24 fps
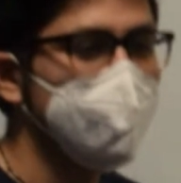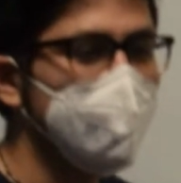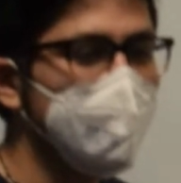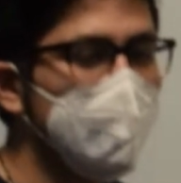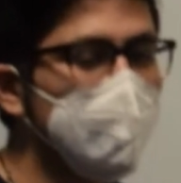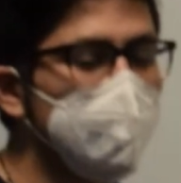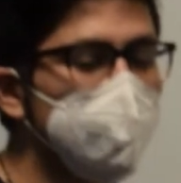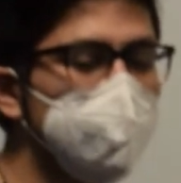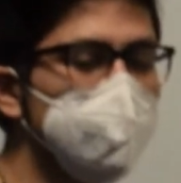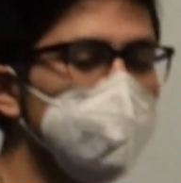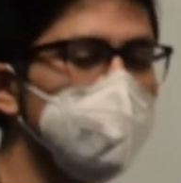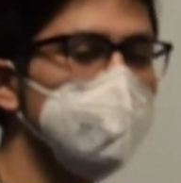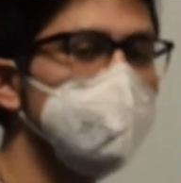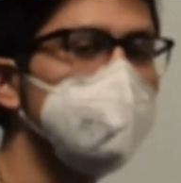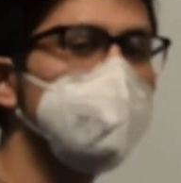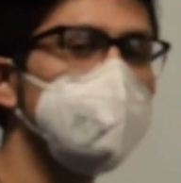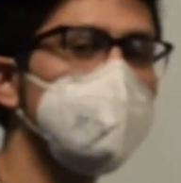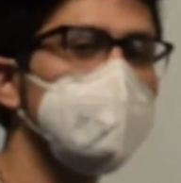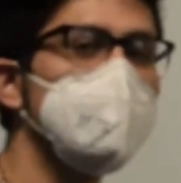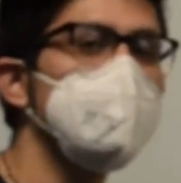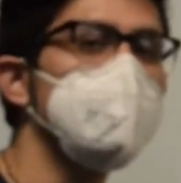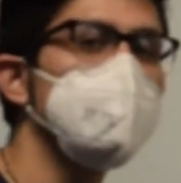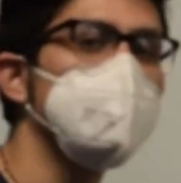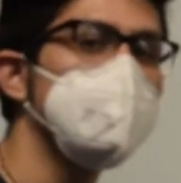every
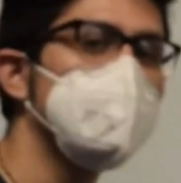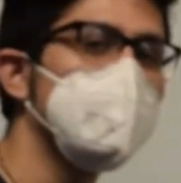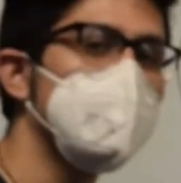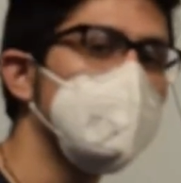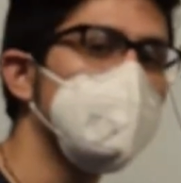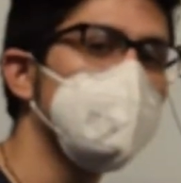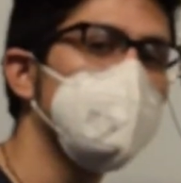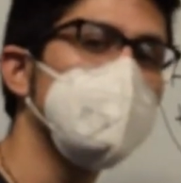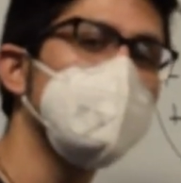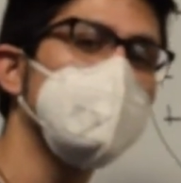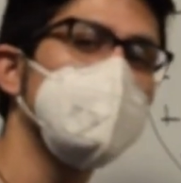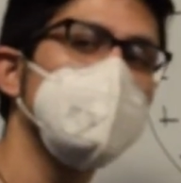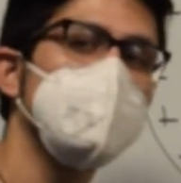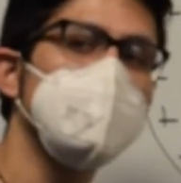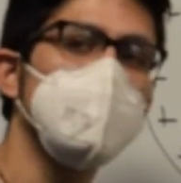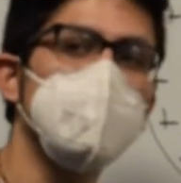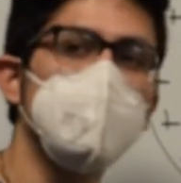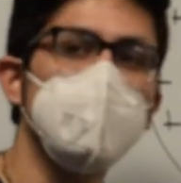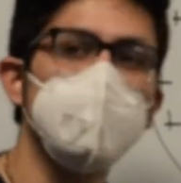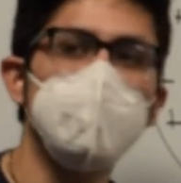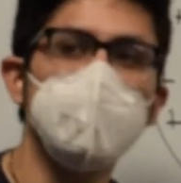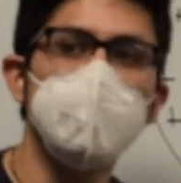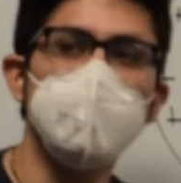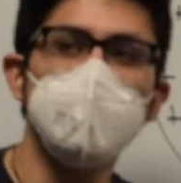single day, but some
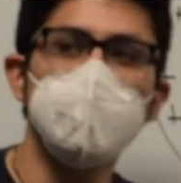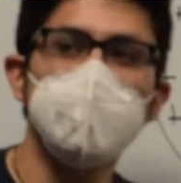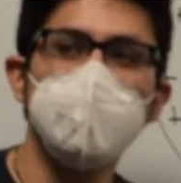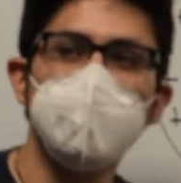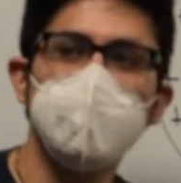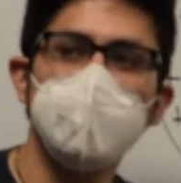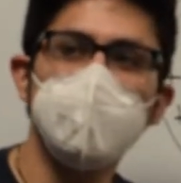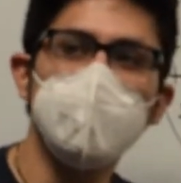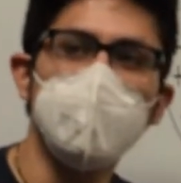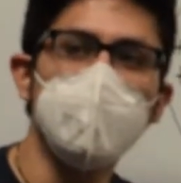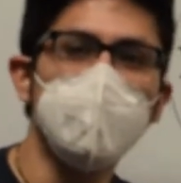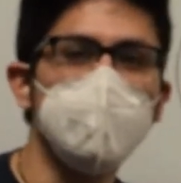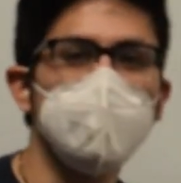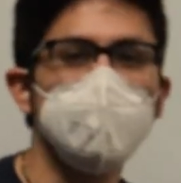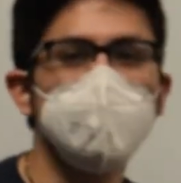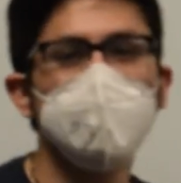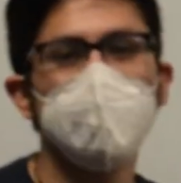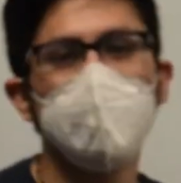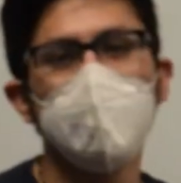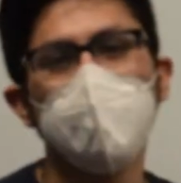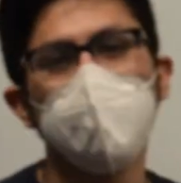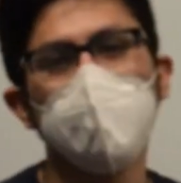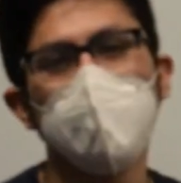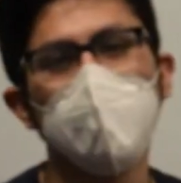of us don't
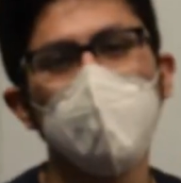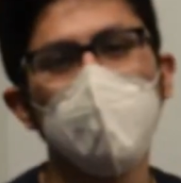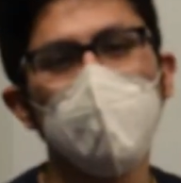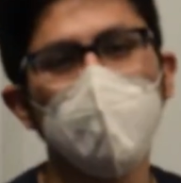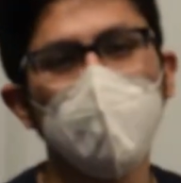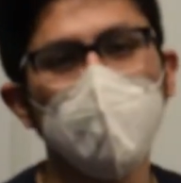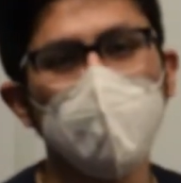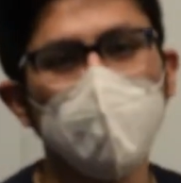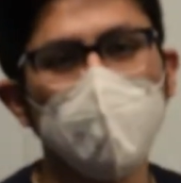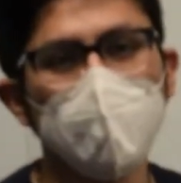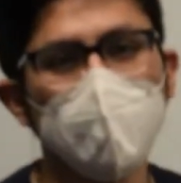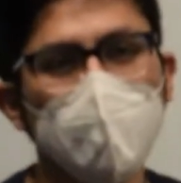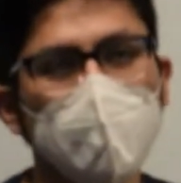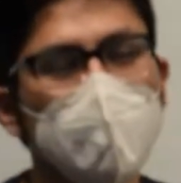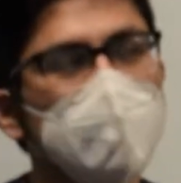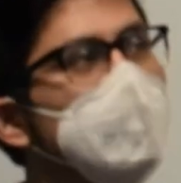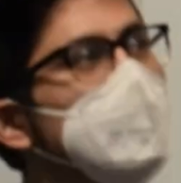stop and notice it.